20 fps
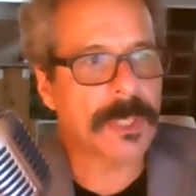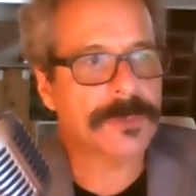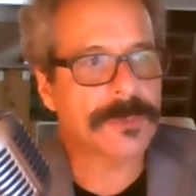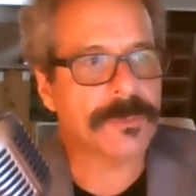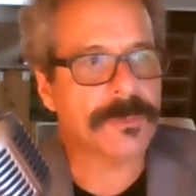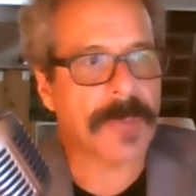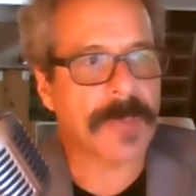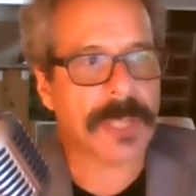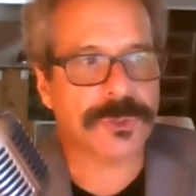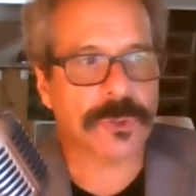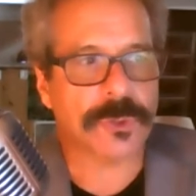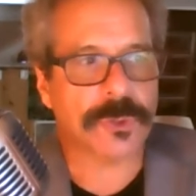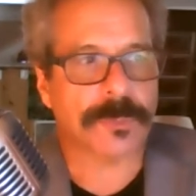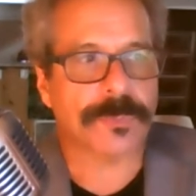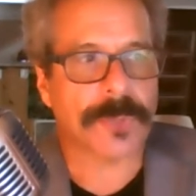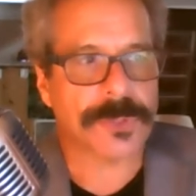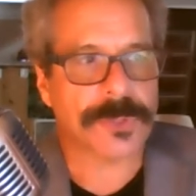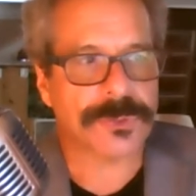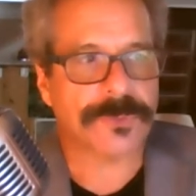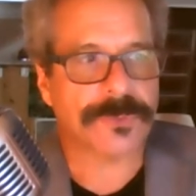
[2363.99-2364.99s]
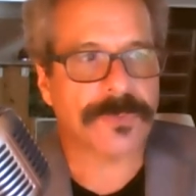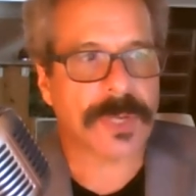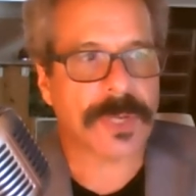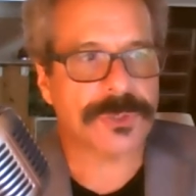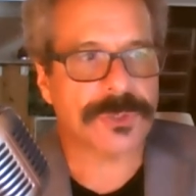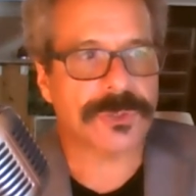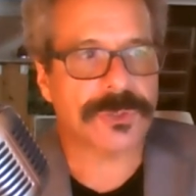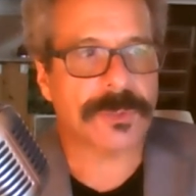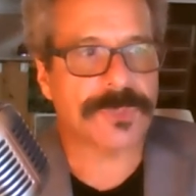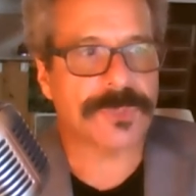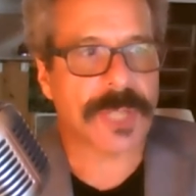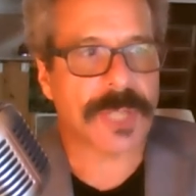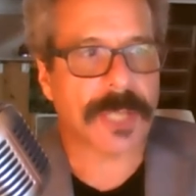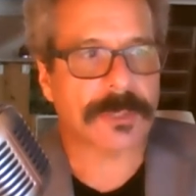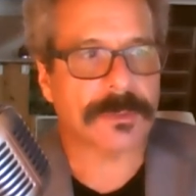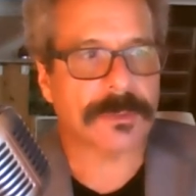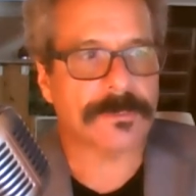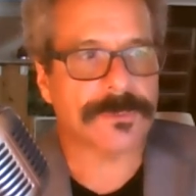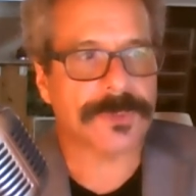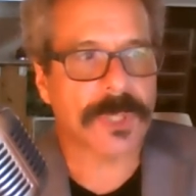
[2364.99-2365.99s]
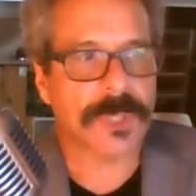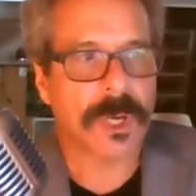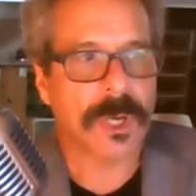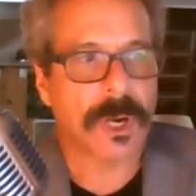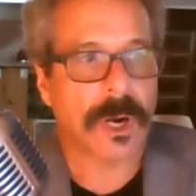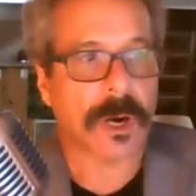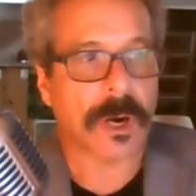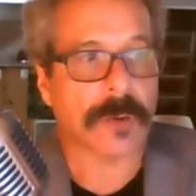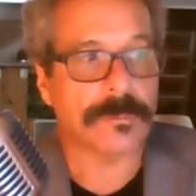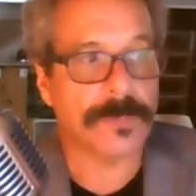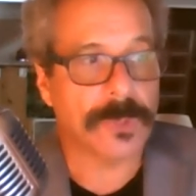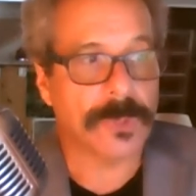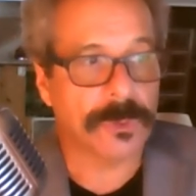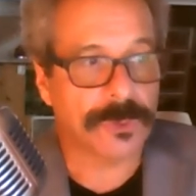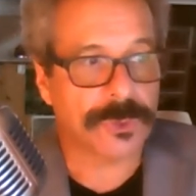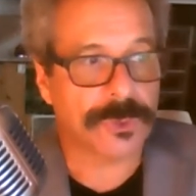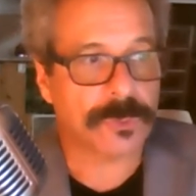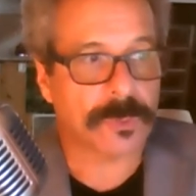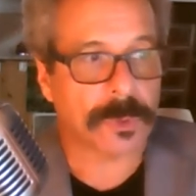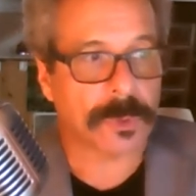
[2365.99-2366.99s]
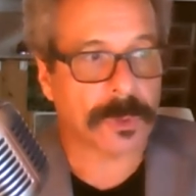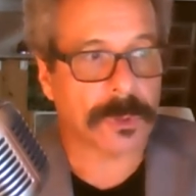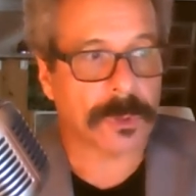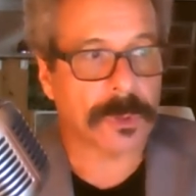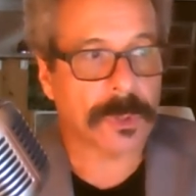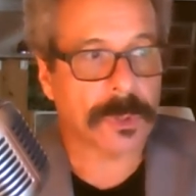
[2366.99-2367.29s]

to make sure preservation objectives are mutual